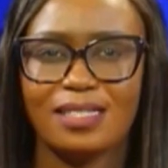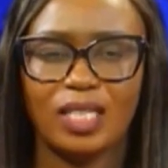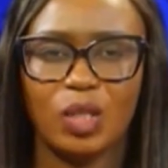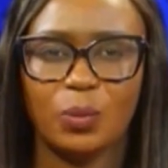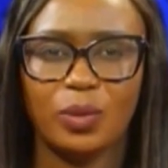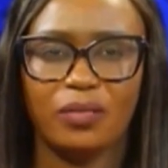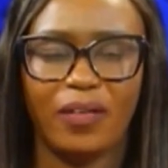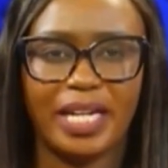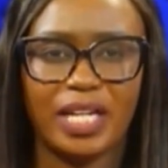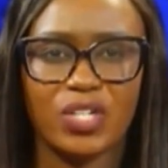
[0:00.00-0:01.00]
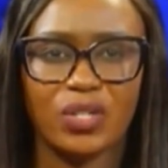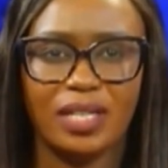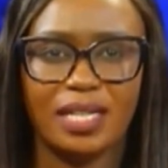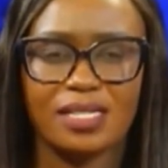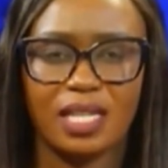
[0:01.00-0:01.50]
As the global financial
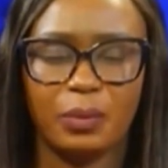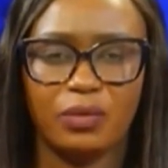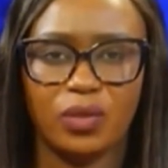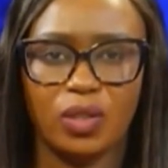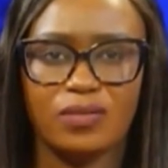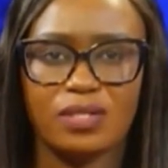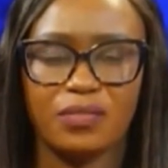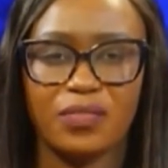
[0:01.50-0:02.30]
landscape evolves,